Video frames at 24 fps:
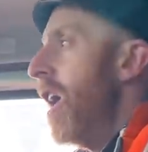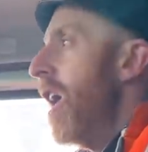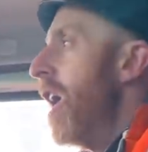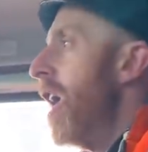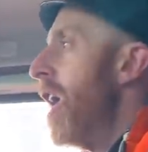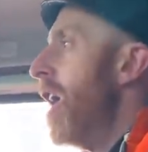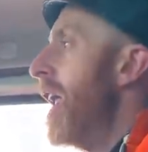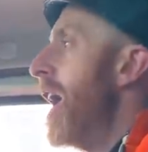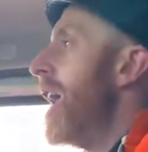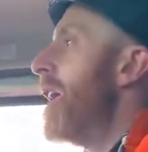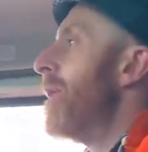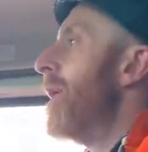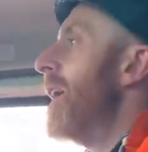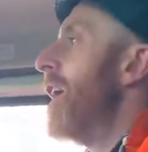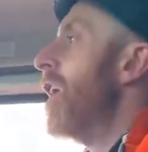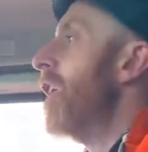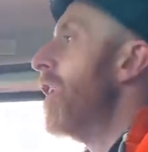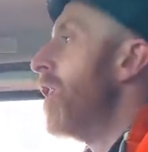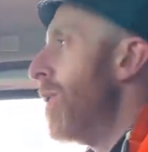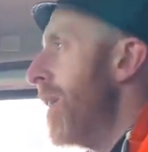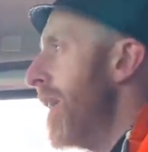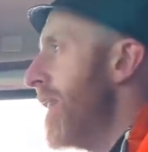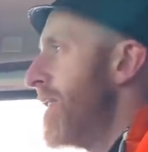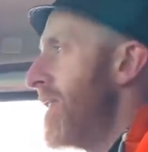And anyway, on
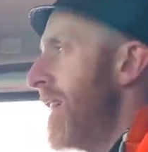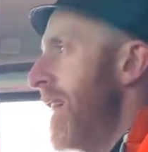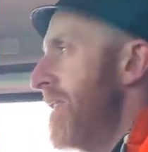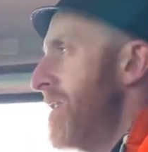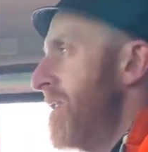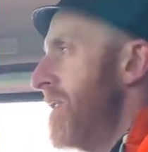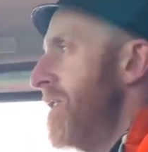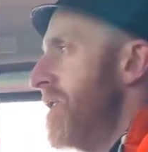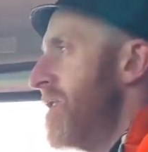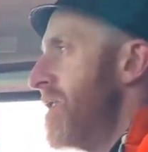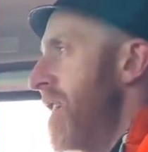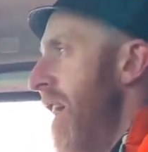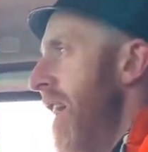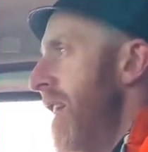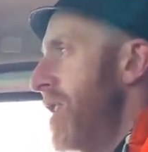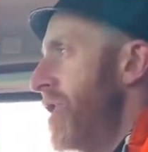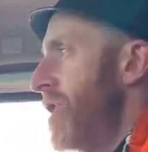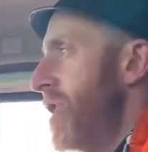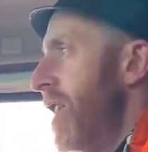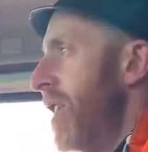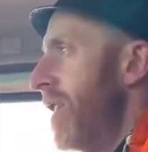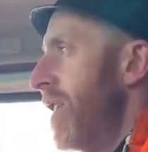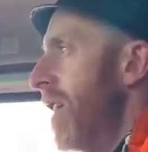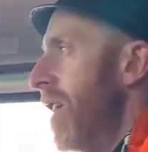the way to testing
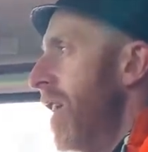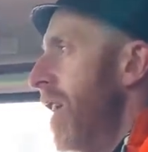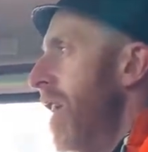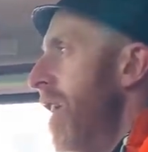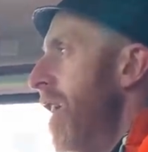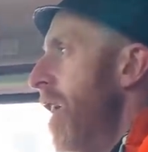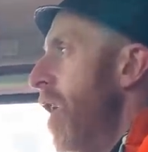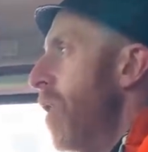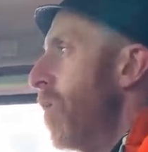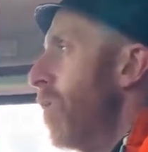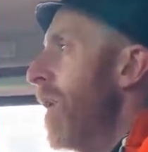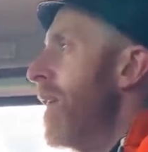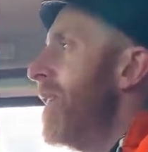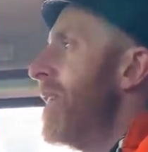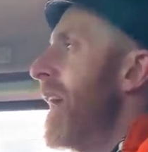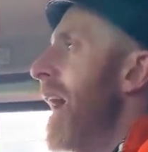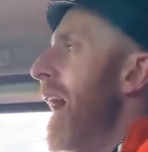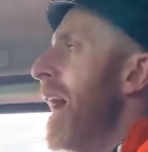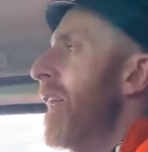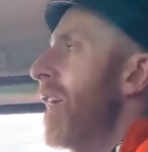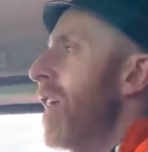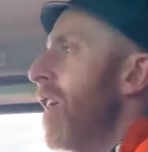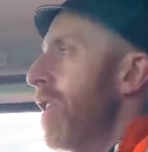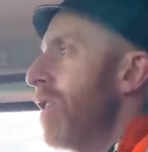station, went
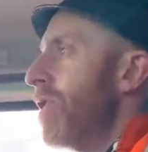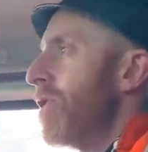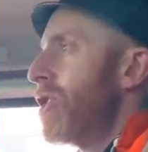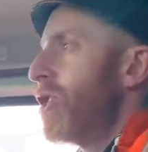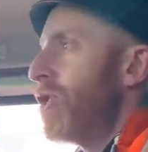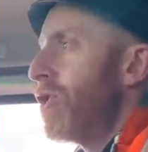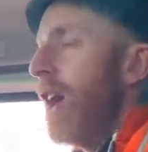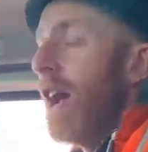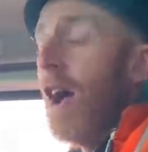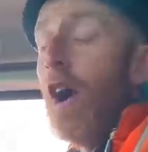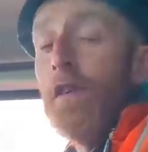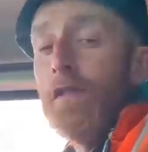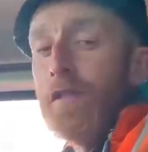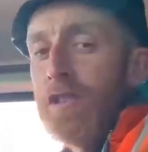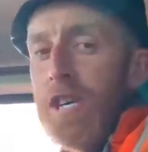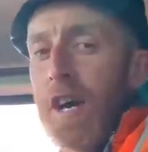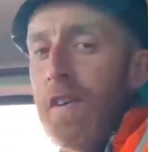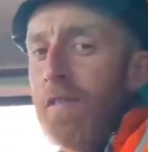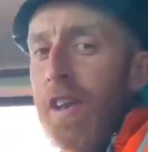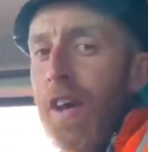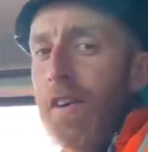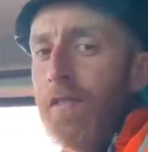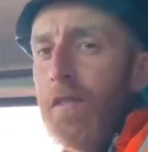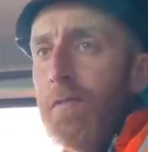down a long straight, obviously
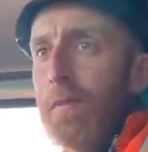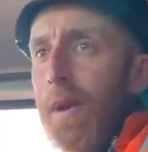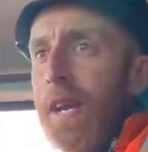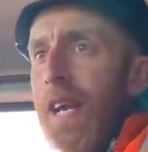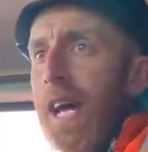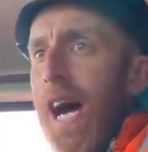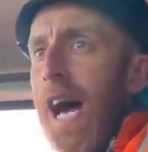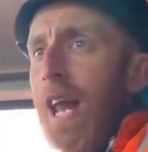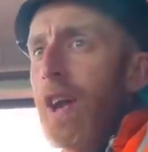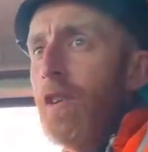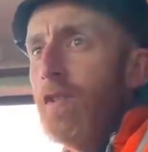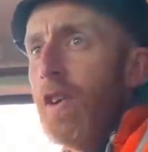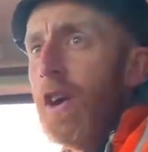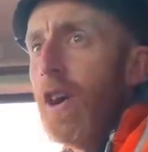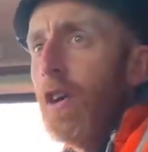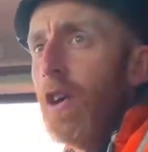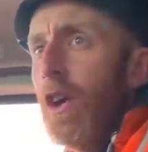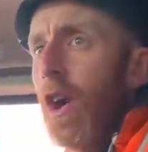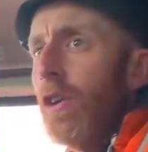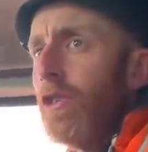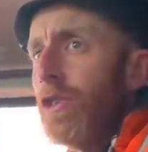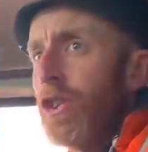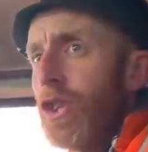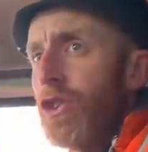I've never been down a real
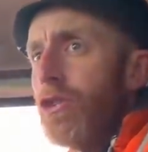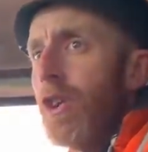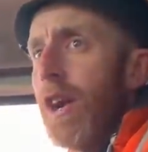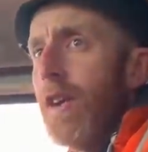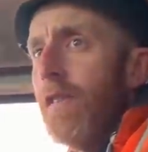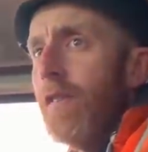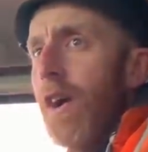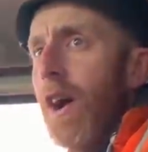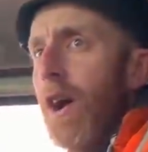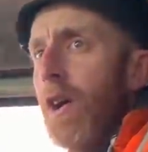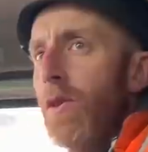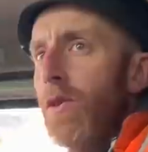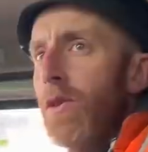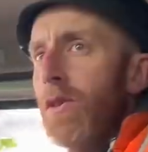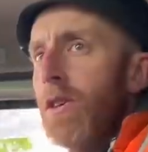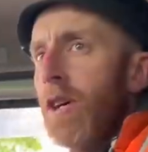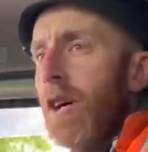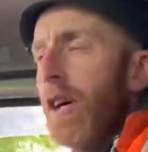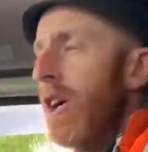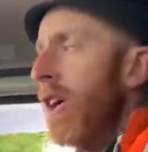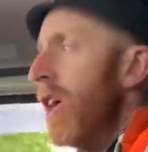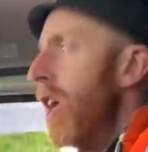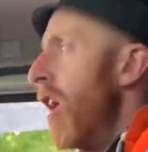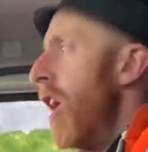long straight road,
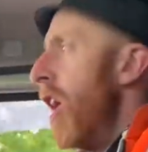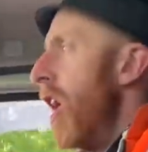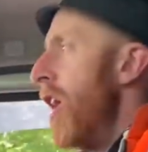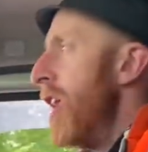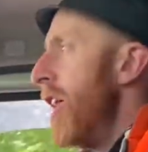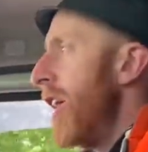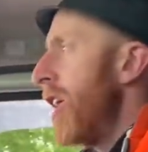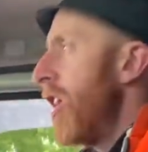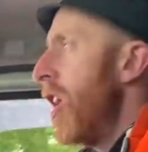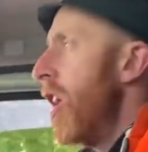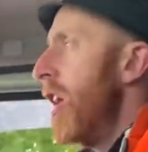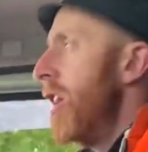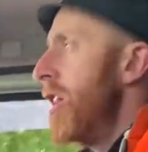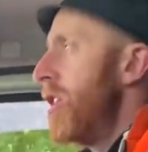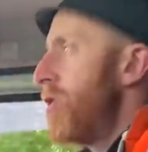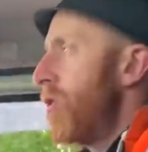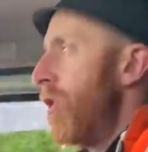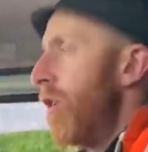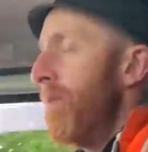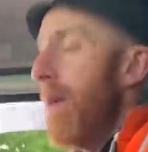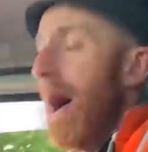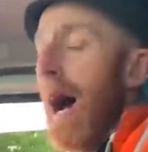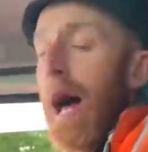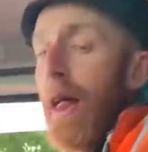and it got into
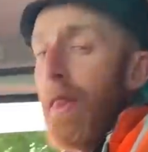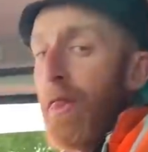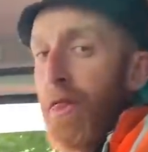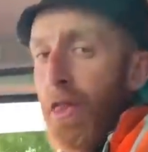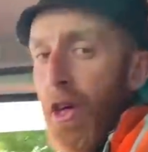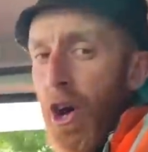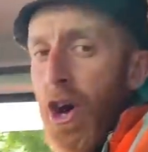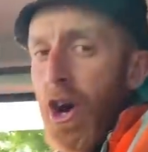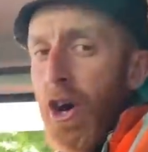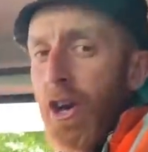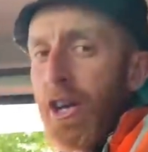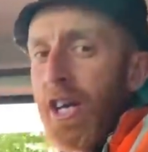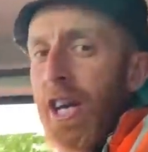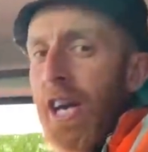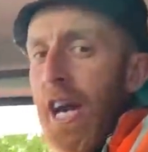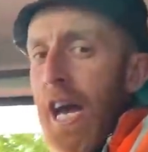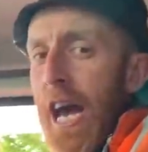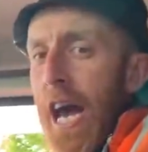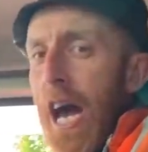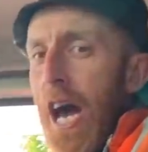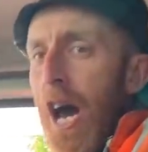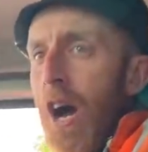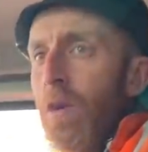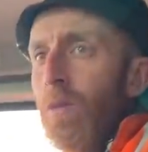about third
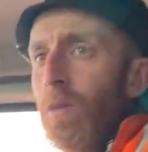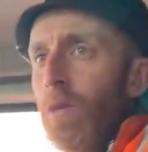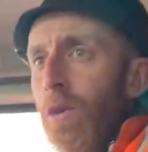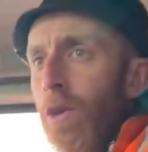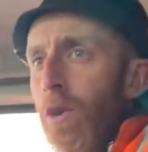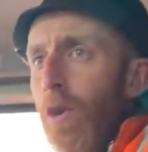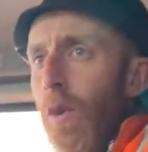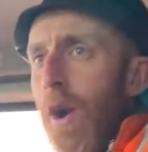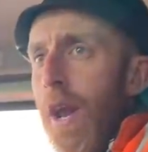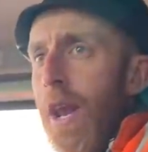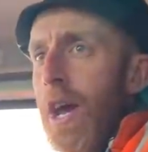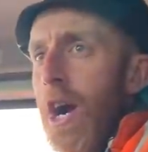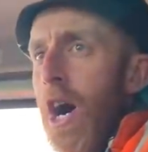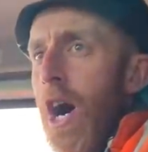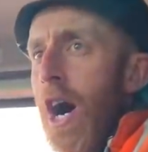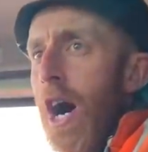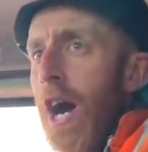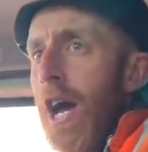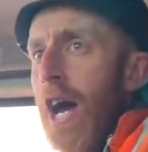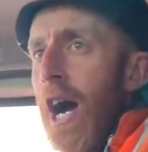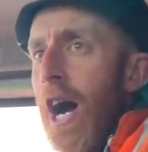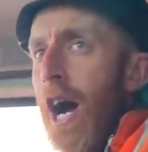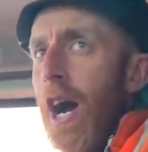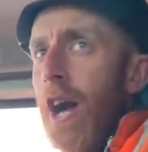gear and won't go any
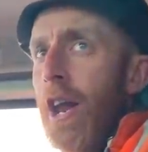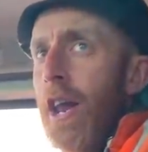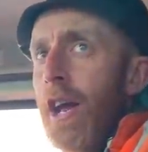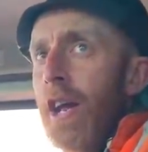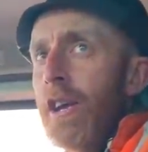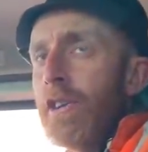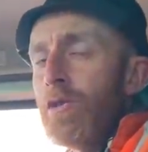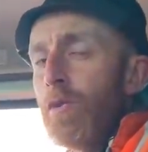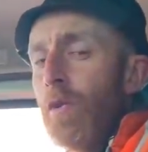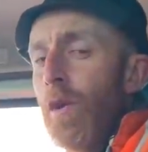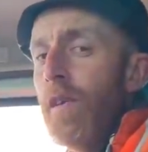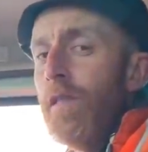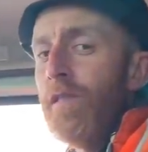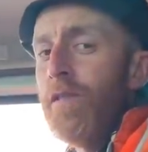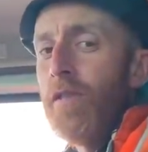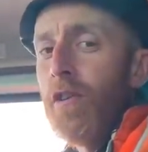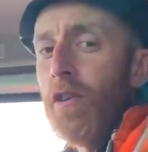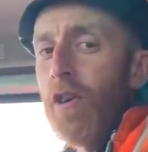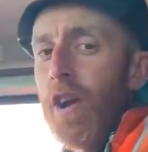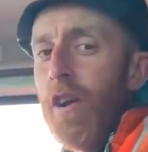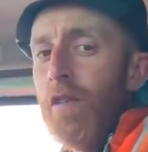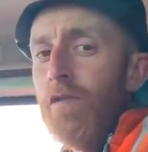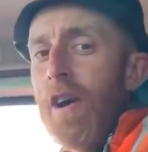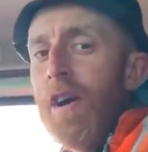higher, and it's going
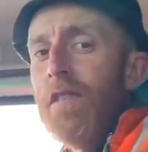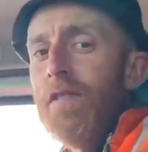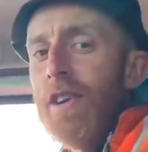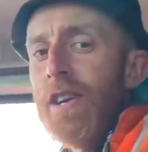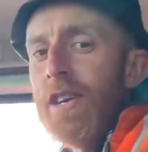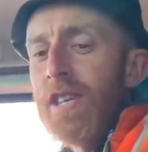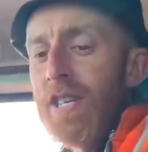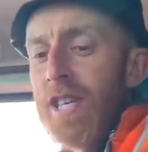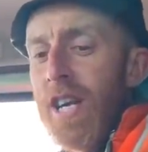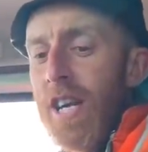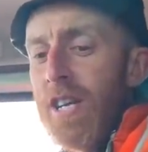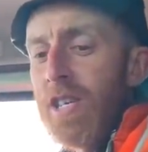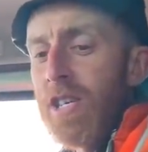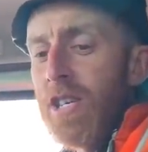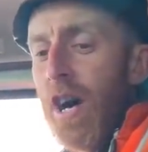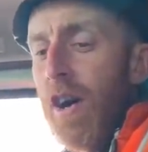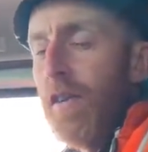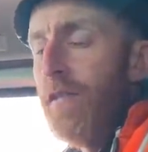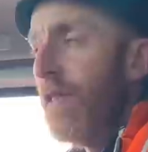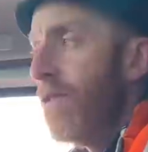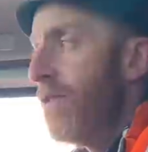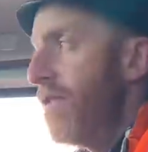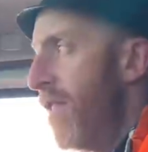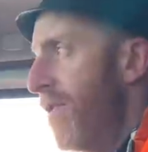fucking revving its tits
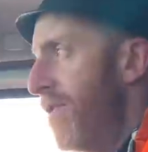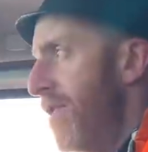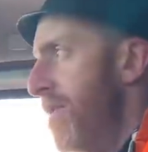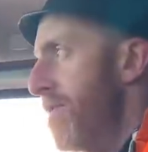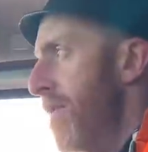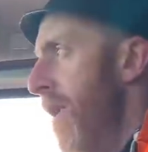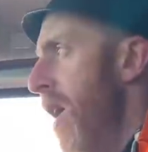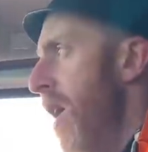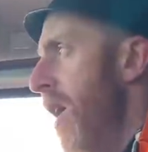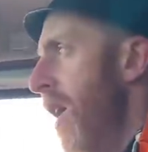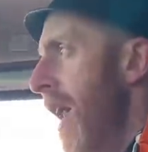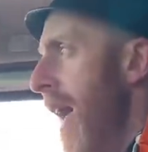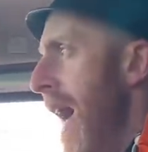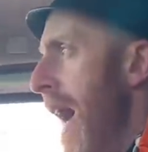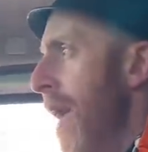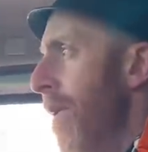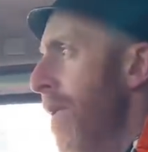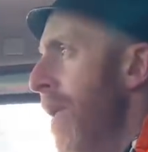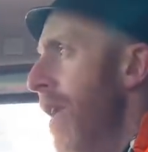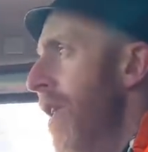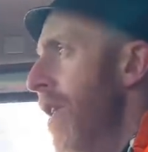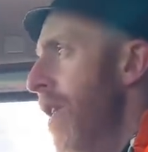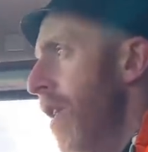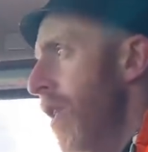off at 50 mile an
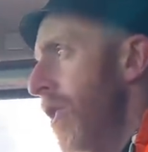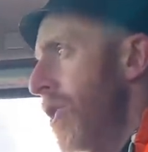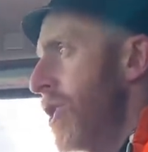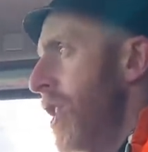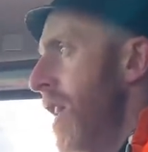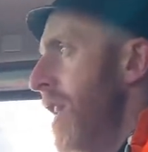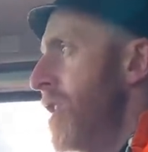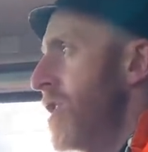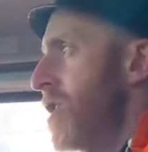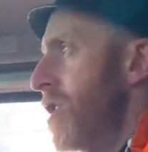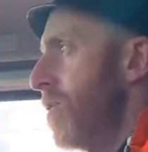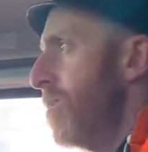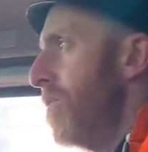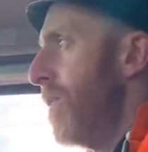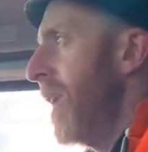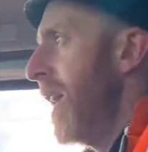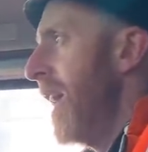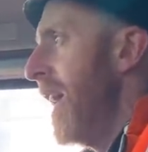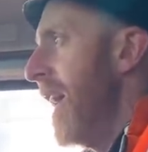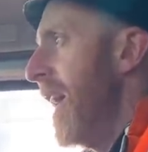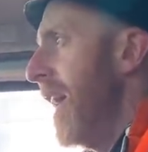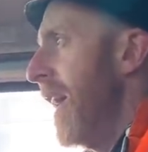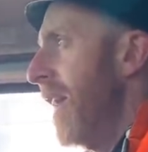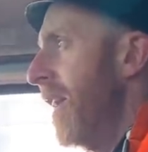hour, not changing up a
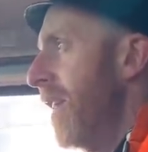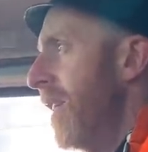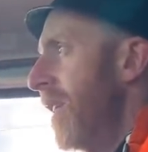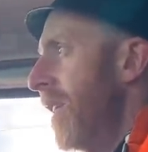gear.